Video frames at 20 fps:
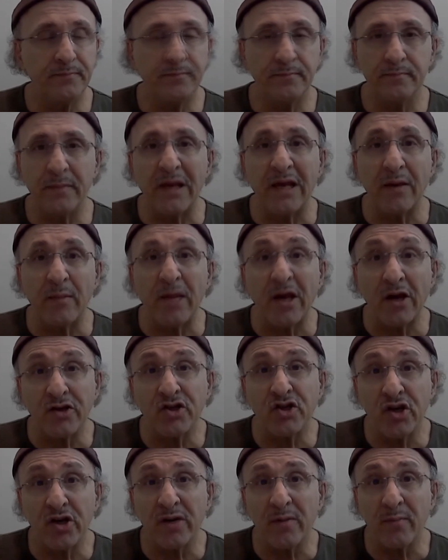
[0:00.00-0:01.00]
may I
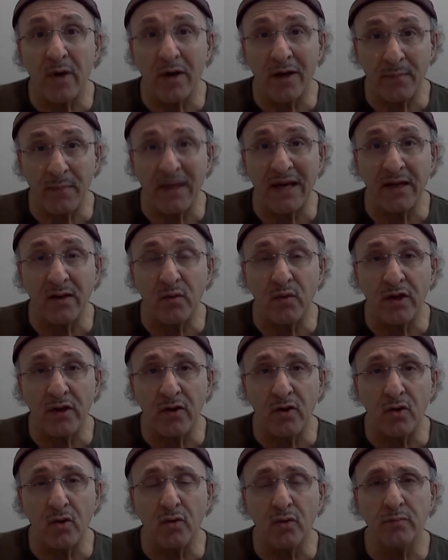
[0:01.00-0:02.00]
share my pain with
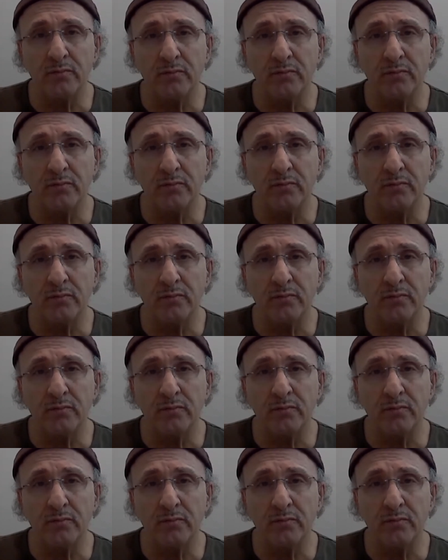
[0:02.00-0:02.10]
you?